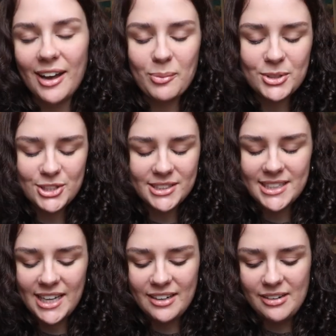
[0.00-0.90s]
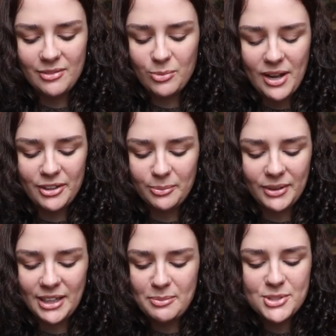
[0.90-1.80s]
I would just edit random
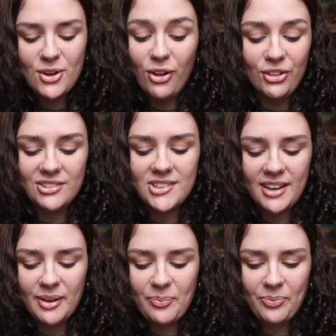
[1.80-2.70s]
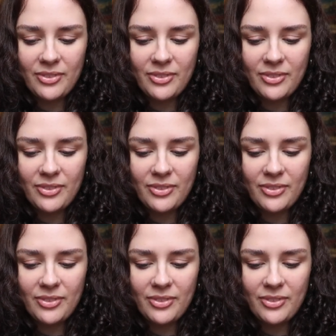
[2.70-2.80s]
clips all the time.